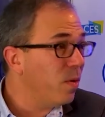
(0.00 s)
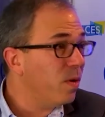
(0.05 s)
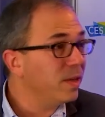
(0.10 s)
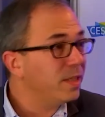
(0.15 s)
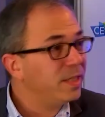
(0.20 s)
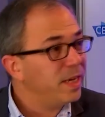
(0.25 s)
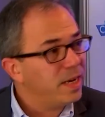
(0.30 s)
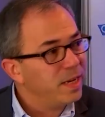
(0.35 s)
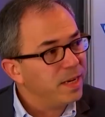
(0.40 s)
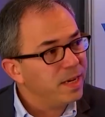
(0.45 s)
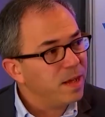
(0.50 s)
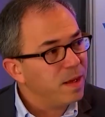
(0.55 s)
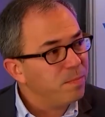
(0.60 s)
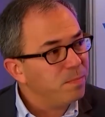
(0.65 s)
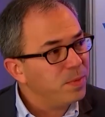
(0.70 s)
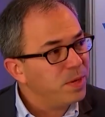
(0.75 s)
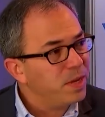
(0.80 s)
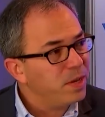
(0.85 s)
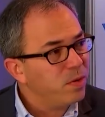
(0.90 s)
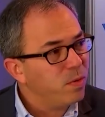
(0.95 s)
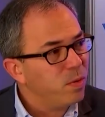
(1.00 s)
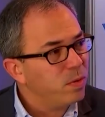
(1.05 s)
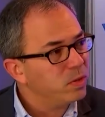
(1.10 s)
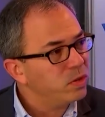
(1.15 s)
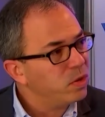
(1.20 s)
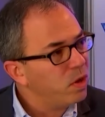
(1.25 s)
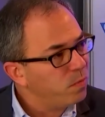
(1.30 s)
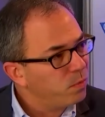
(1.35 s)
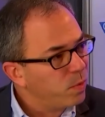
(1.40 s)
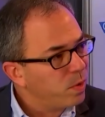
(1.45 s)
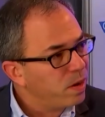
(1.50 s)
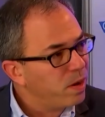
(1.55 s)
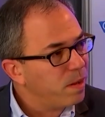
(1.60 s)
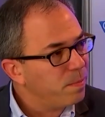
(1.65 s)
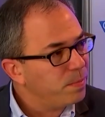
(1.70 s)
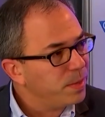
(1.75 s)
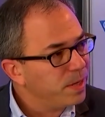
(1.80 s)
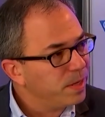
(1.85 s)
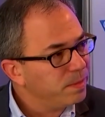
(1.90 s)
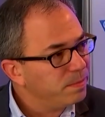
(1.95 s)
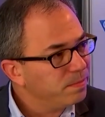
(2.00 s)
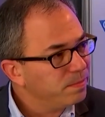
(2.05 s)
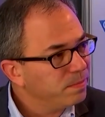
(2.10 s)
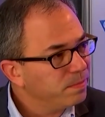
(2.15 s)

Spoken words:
or a data company or a software company?